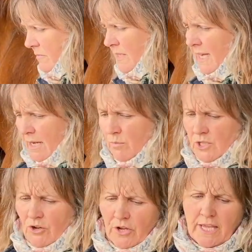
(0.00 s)
I was
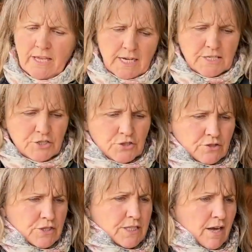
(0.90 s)
lucky, I just got
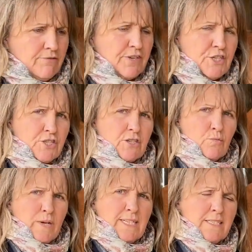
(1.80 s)
starfished and
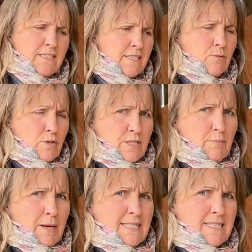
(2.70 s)
winded and it wasn't a
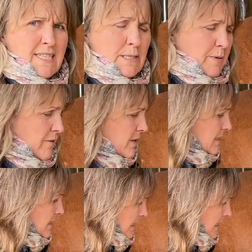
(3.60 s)
pleasant experience,